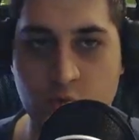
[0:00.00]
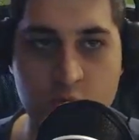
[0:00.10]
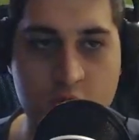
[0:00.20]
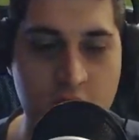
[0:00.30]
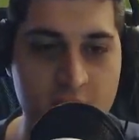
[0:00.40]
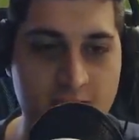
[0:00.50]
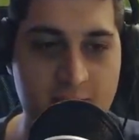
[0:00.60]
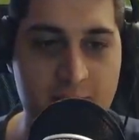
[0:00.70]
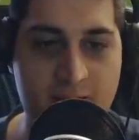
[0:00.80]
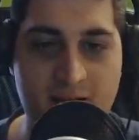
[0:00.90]
can't get
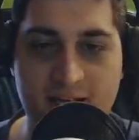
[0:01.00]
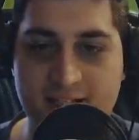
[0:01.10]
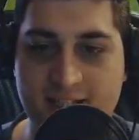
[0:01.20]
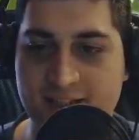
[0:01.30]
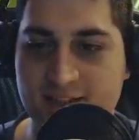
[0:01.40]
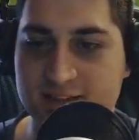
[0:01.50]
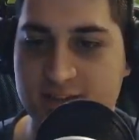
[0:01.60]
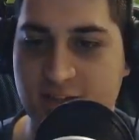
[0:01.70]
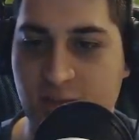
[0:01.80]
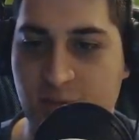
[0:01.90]
it back.
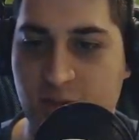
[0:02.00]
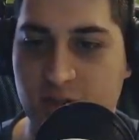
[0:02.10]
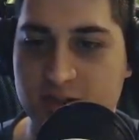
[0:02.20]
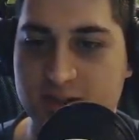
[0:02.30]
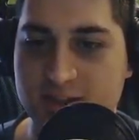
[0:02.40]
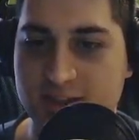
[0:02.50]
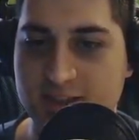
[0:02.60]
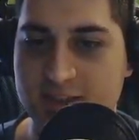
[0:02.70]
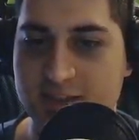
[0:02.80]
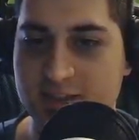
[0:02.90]
Come on.
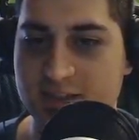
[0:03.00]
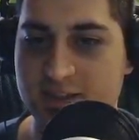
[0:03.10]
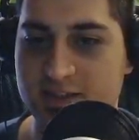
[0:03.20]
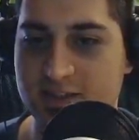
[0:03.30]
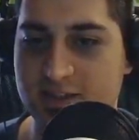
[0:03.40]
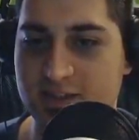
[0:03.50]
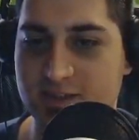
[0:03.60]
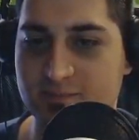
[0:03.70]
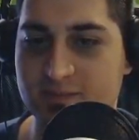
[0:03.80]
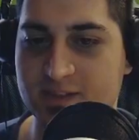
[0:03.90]

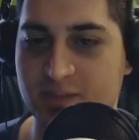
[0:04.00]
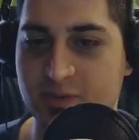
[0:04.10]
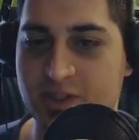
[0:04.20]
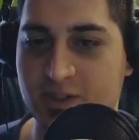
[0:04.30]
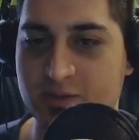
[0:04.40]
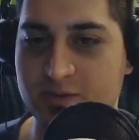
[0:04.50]
Oh, there we go.